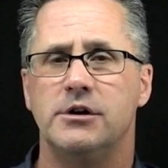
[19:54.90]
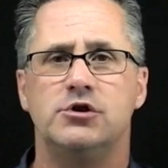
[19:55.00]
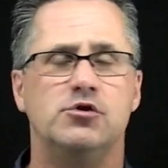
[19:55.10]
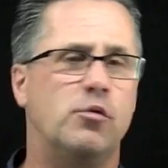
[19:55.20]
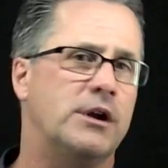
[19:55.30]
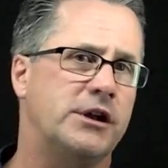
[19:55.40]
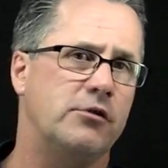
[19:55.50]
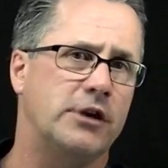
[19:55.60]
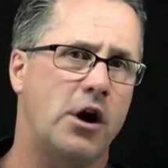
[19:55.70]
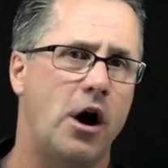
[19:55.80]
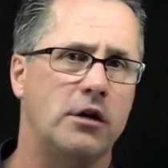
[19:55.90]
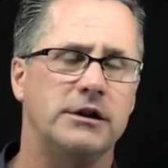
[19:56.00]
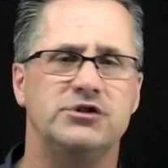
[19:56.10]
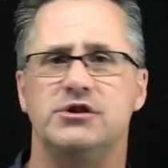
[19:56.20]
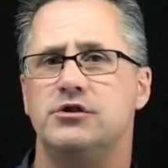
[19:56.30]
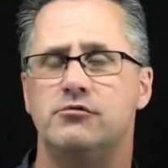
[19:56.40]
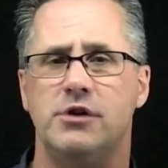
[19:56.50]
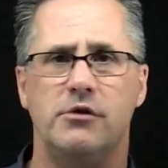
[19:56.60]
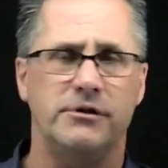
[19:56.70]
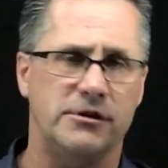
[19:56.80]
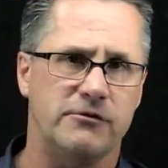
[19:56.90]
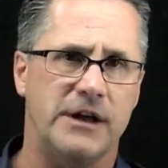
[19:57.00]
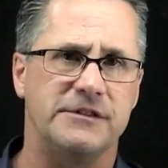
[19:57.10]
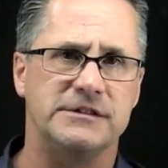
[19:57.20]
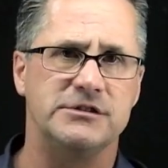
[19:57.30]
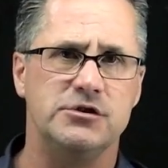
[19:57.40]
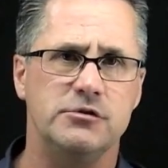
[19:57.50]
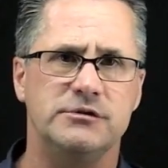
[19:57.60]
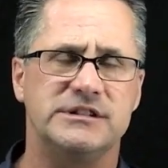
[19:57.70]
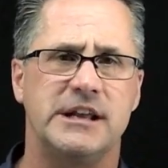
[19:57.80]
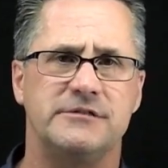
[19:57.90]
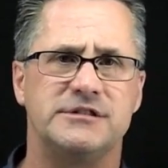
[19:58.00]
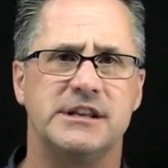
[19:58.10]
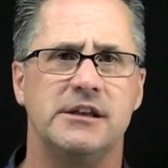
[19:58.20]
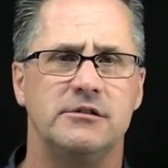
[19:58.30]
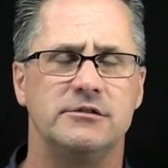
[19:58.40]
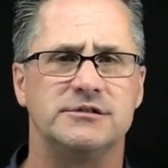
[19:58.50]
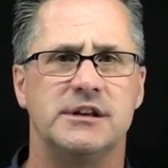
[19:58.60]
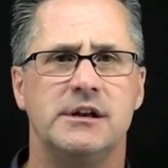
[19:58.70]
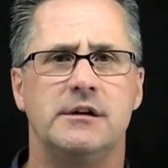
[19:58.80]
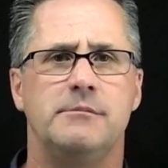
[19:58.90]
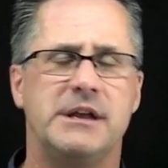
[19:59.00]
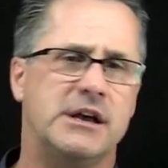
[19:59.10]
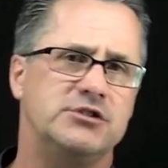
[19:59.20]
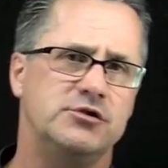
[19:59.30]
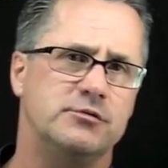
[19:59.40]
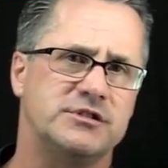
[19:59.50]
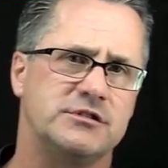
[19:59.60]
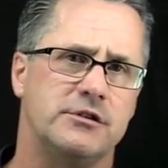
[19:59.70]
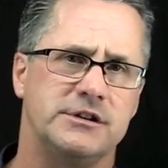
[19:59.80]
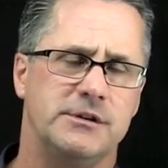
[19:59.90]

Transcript: You want to go to college and you know that you've got this new set of skills because you were started